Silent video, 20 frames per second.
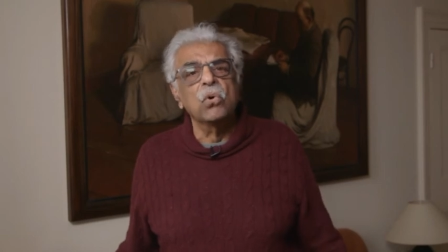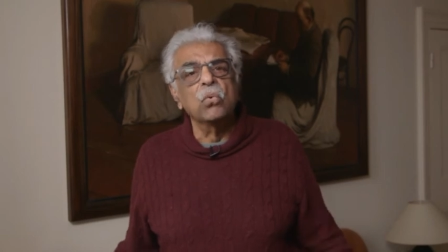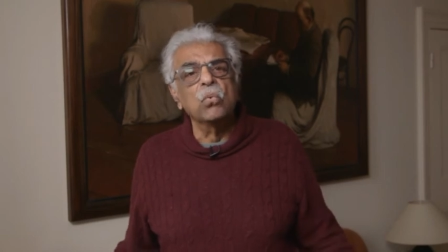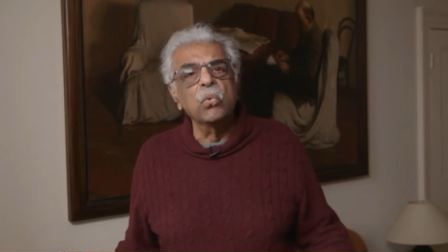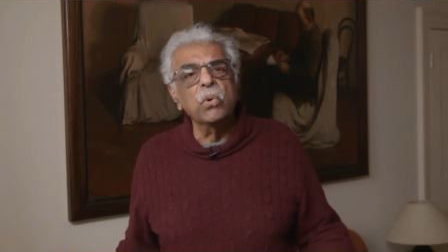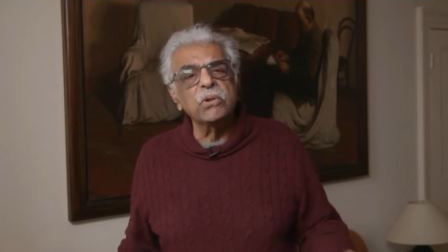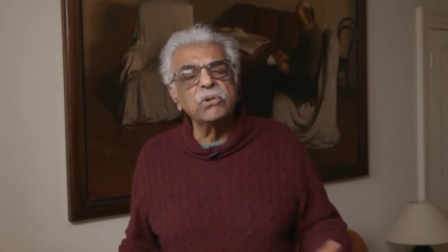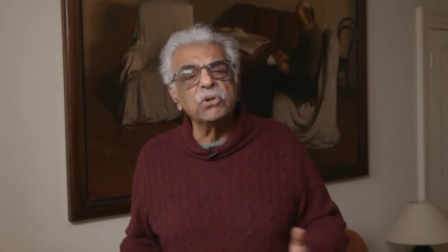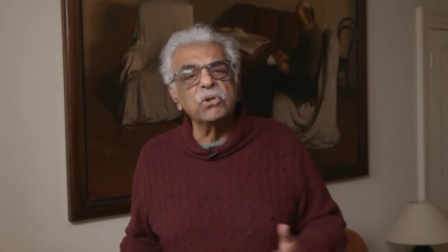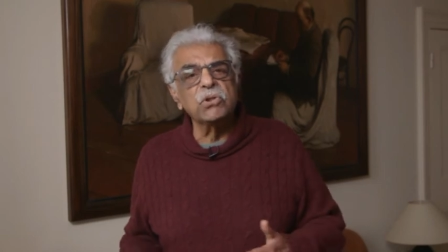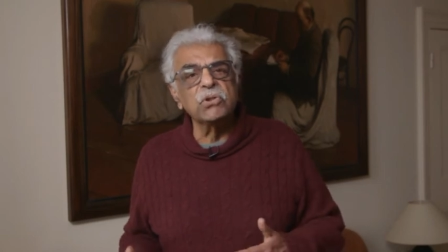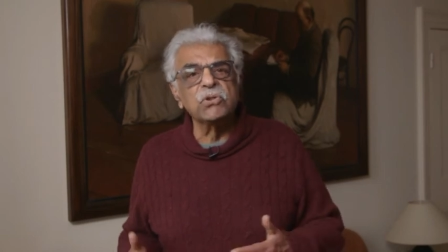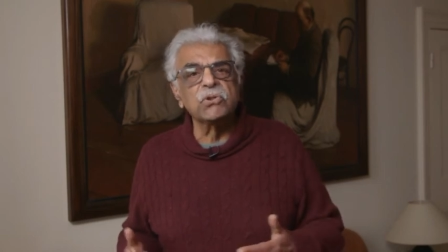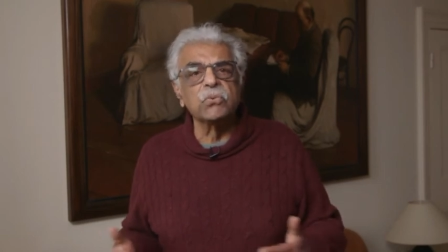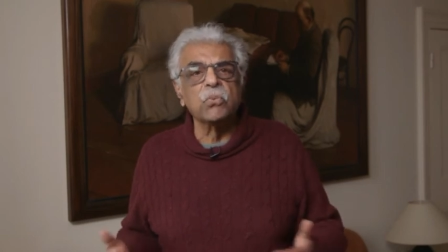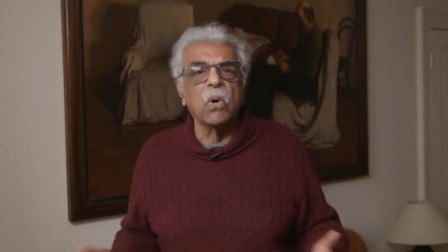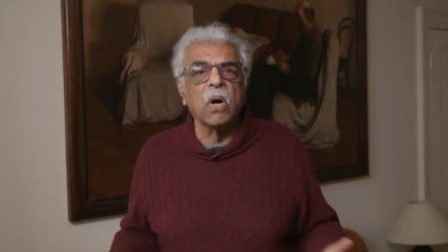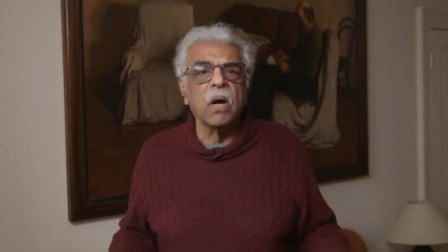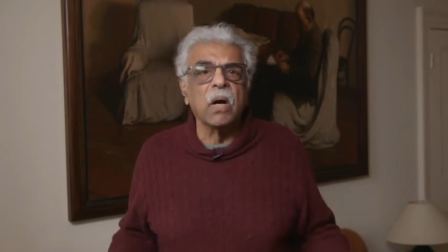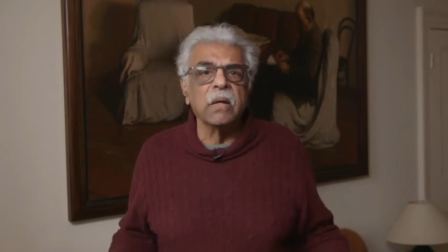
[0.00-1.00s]
which
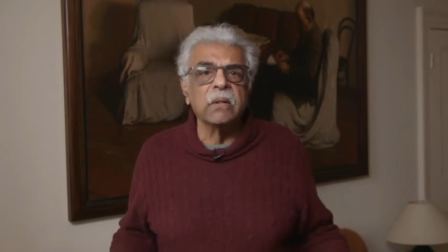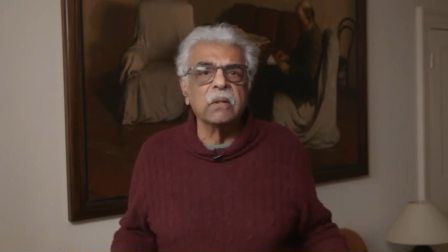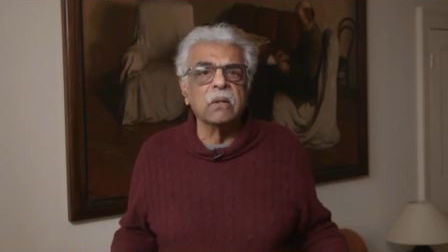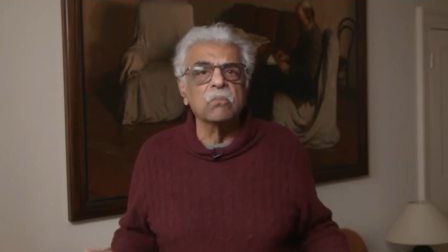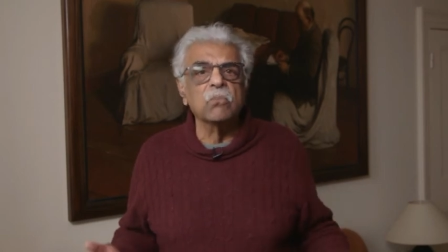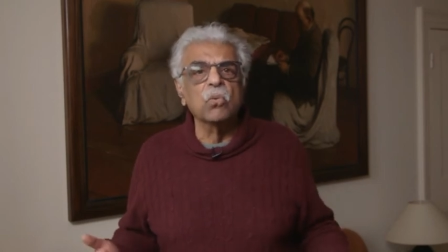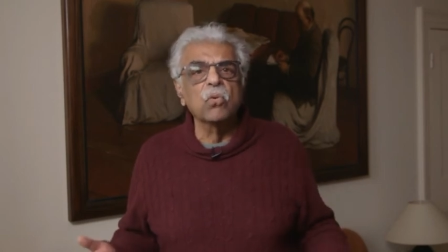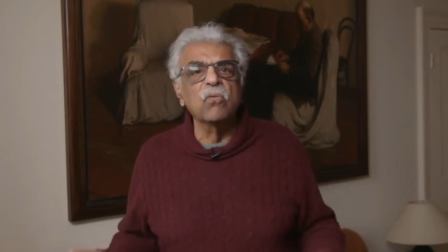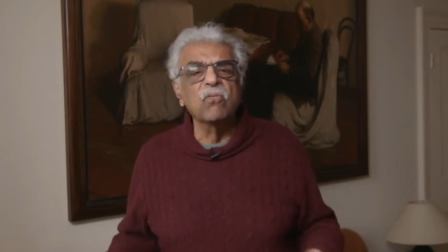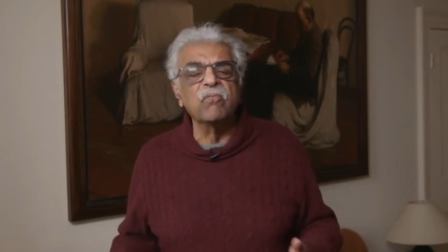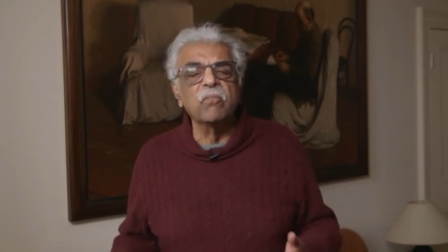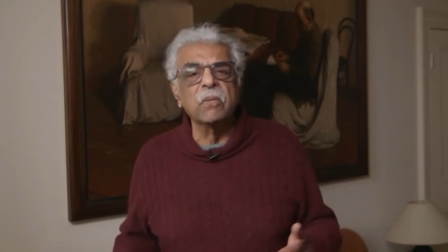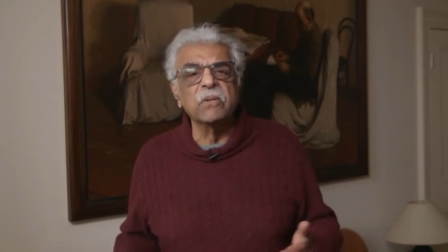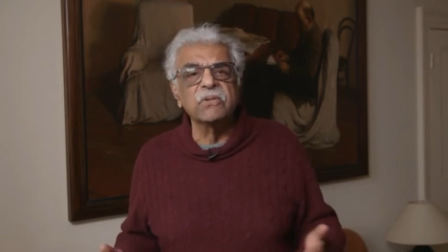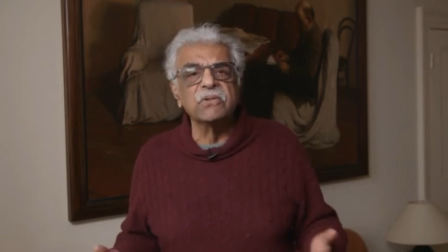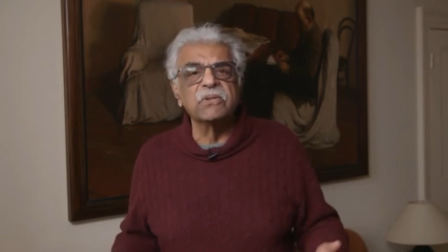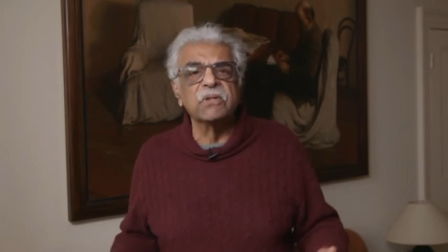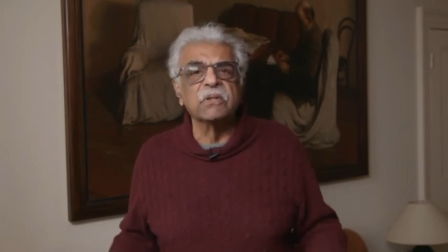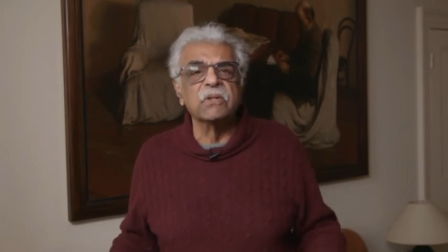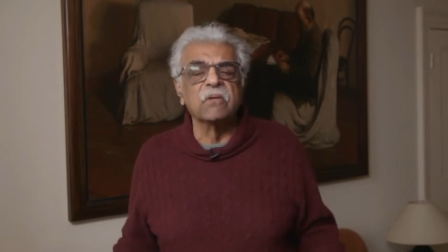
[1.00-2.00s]
is why the
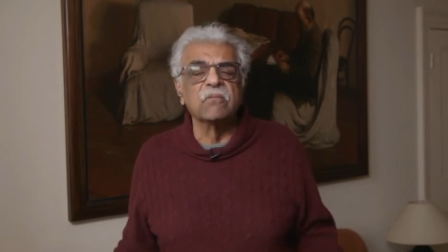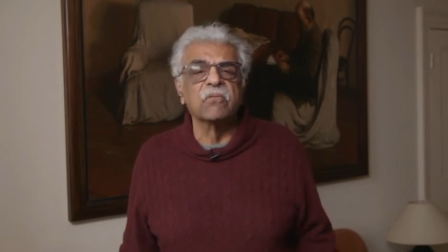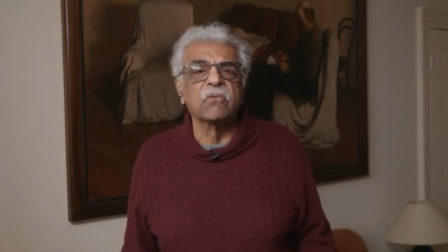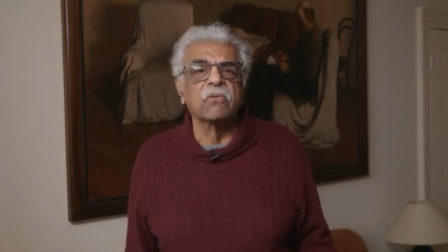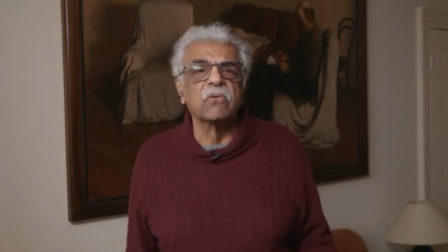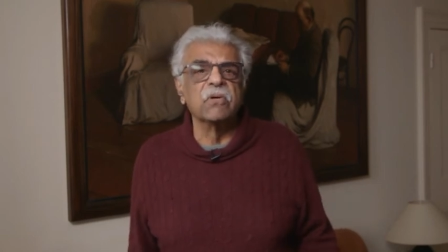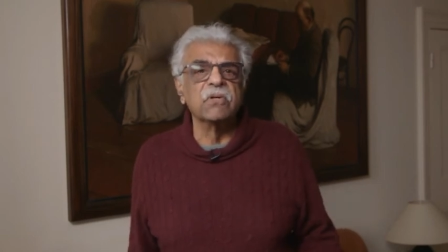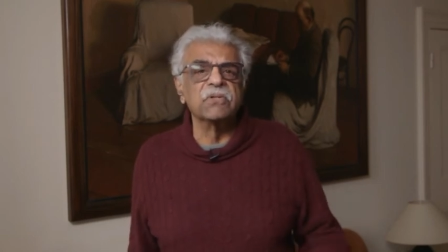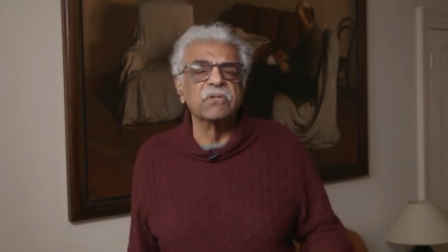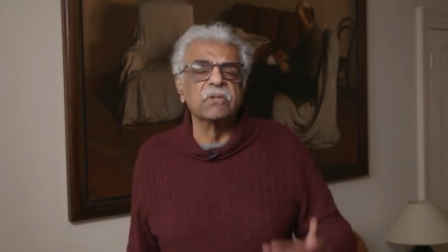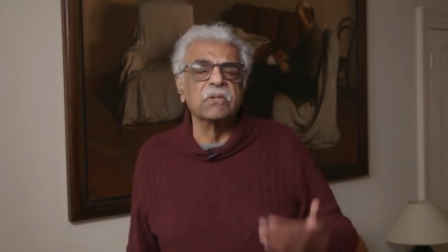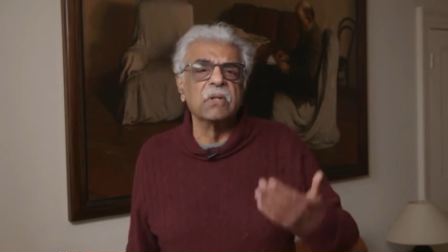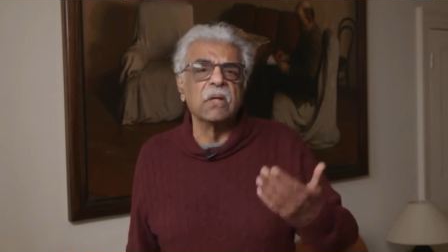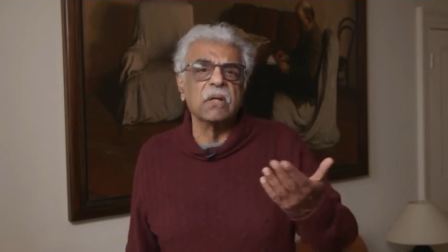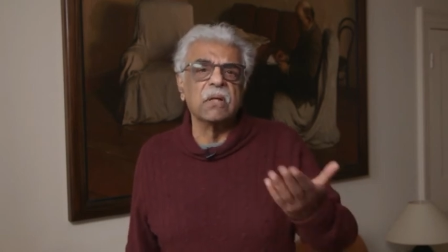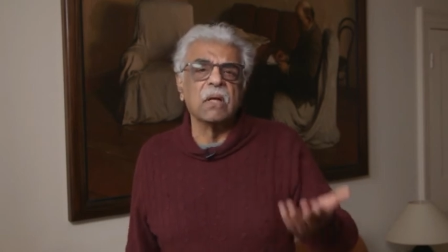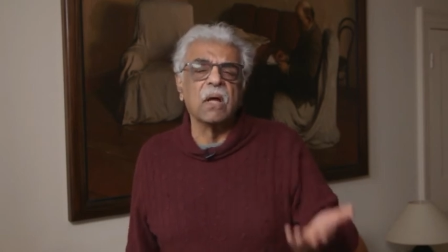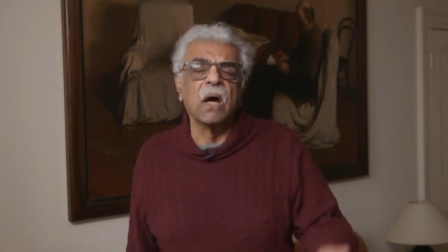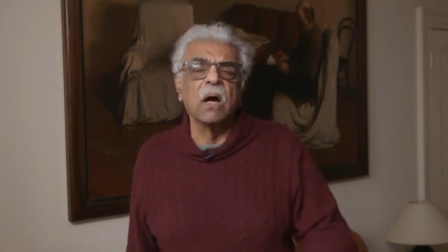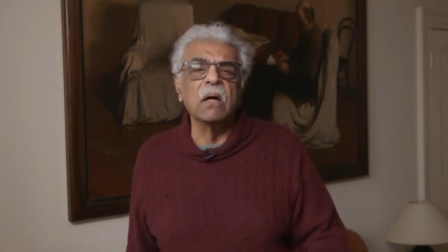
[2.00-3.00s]
movements that have arisen
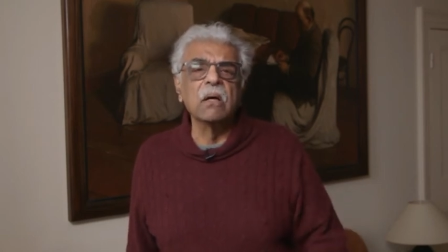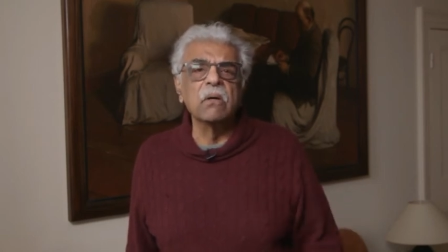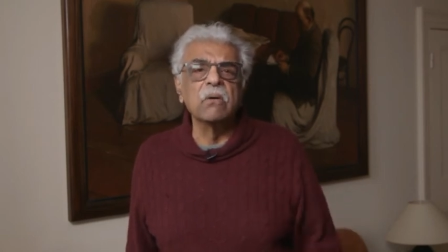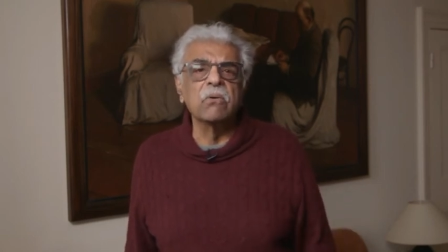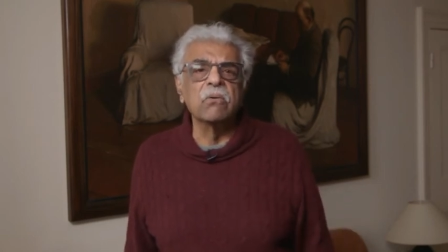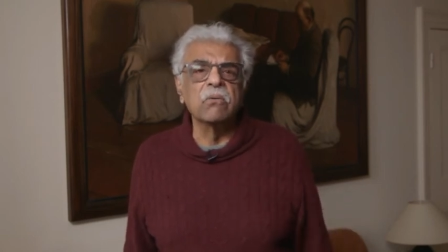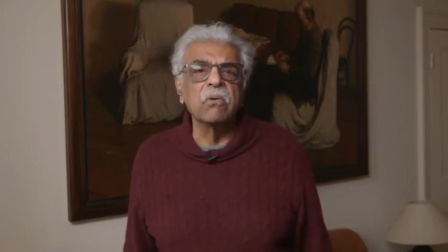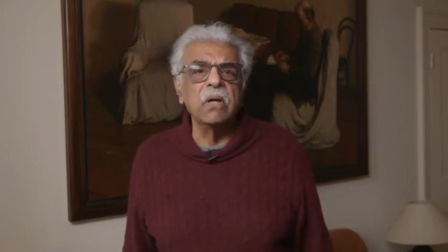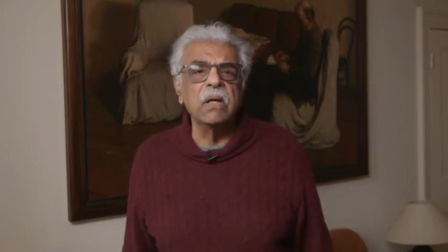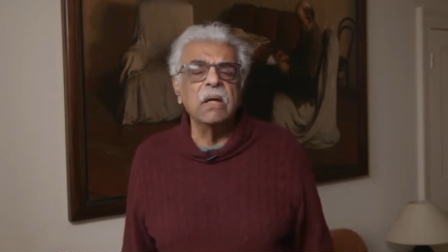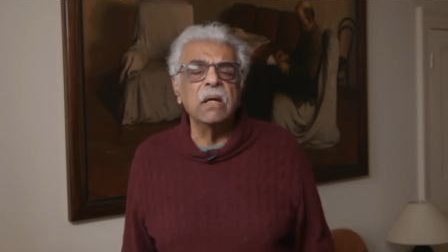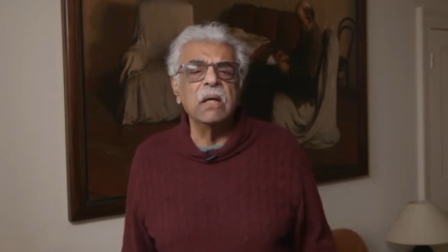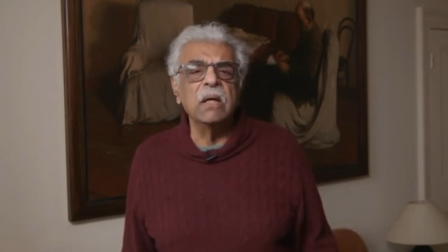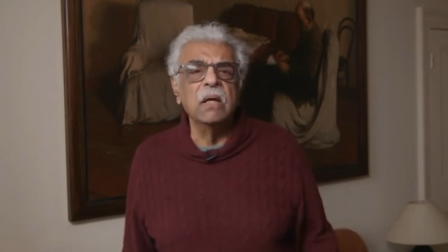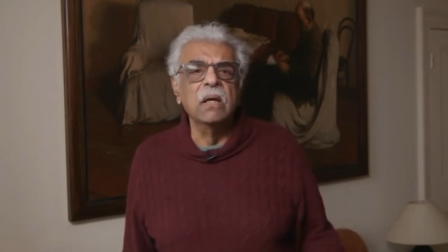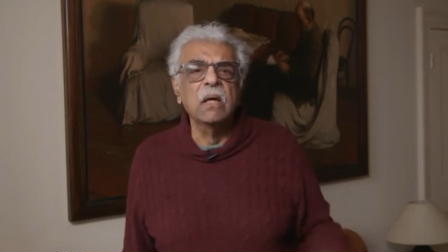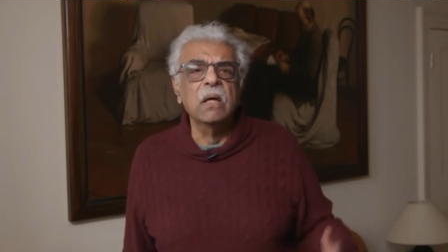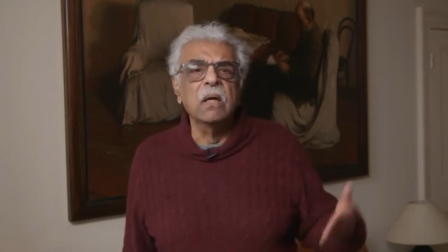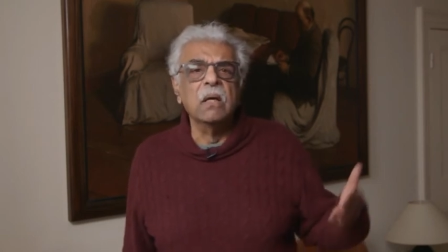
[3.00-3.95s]
in Hungary,